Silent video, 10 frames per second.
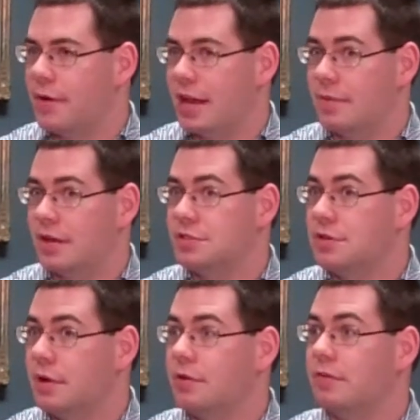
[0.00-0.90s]
We had about
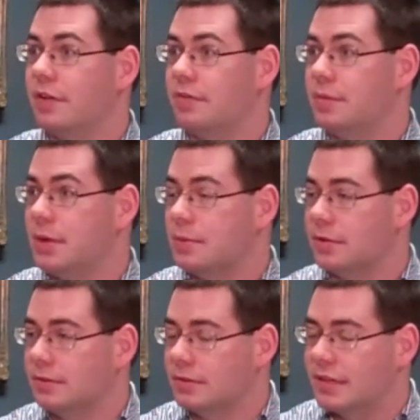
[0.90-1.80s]
250
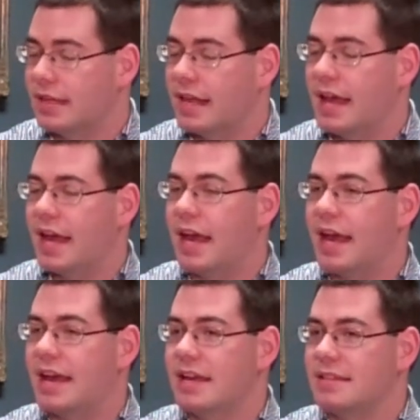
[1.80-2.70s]
people.
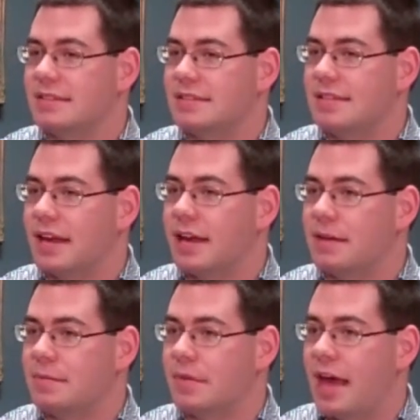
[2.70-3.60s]
And
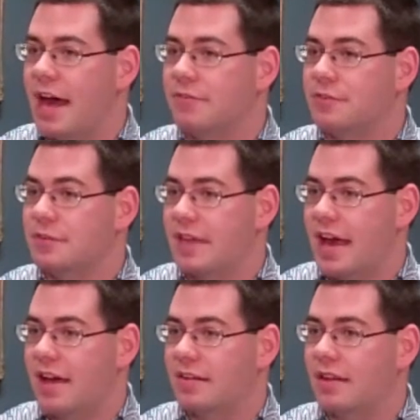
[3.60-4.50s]
after
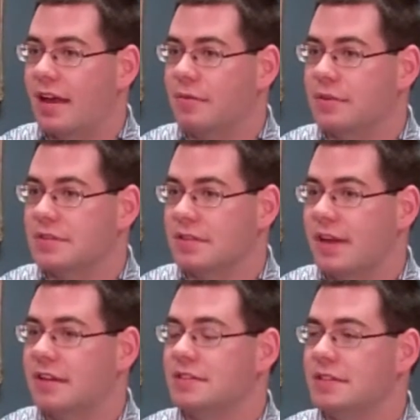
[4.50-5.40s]
that, I was
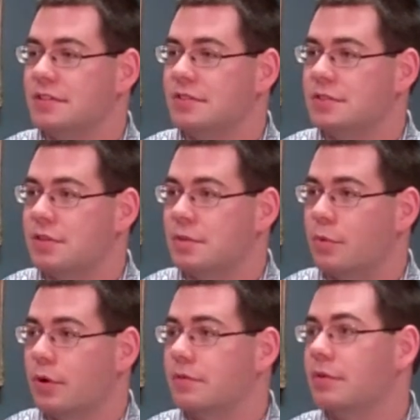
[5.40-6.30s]
elected to the
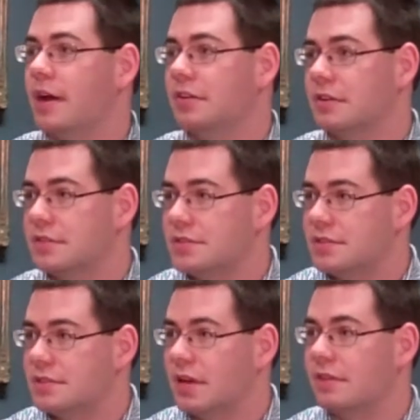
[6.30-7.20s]
board of
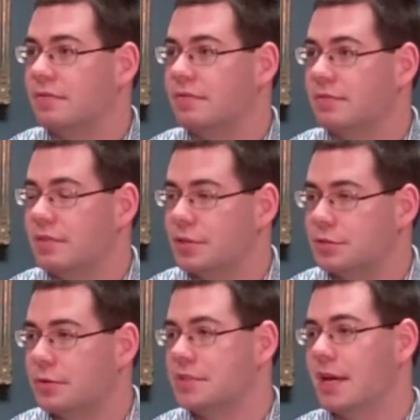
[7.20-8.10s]
directors of the
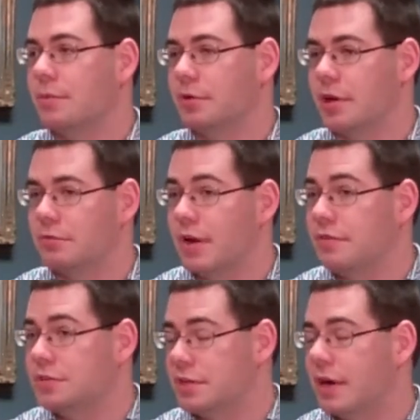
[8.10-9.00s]
Georgia Immigrant and
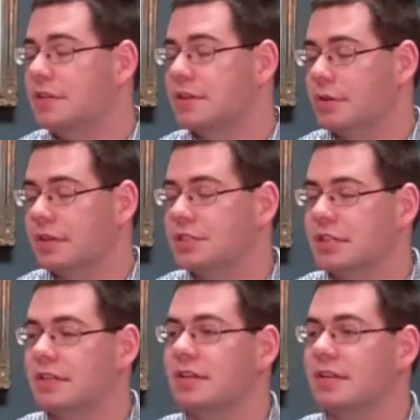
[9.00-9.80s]
Refugee Rights Coalition.